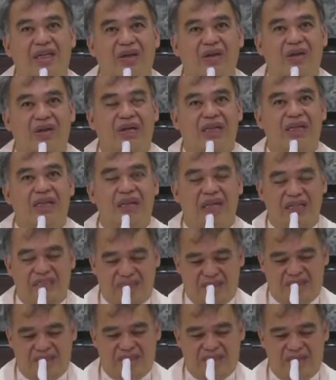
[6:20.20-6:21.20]
calling
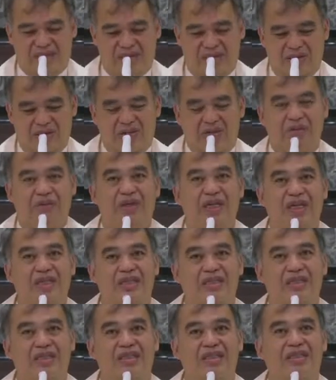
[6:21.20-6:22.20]
us
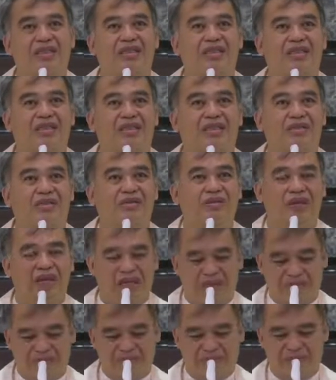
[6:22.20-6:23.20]
always to
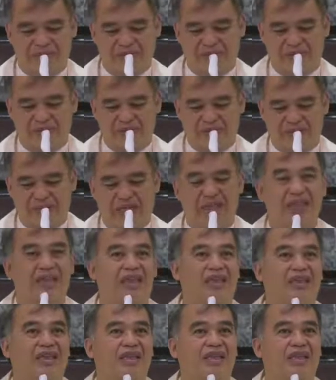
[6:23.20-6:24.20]
have that
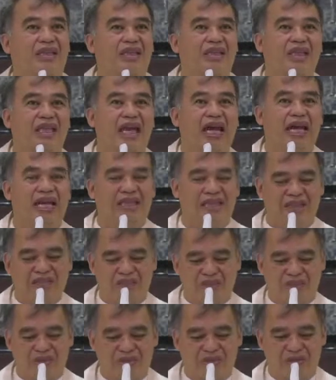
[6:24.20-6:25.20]

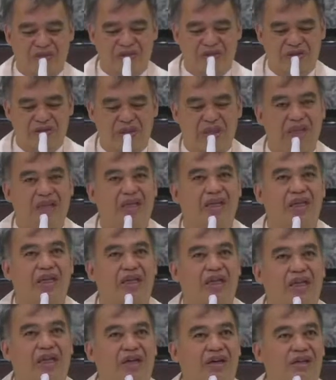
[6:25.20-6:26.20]
attitude
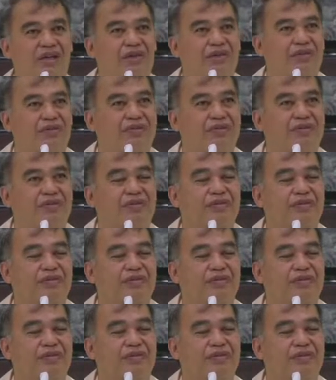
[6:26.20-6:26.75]
of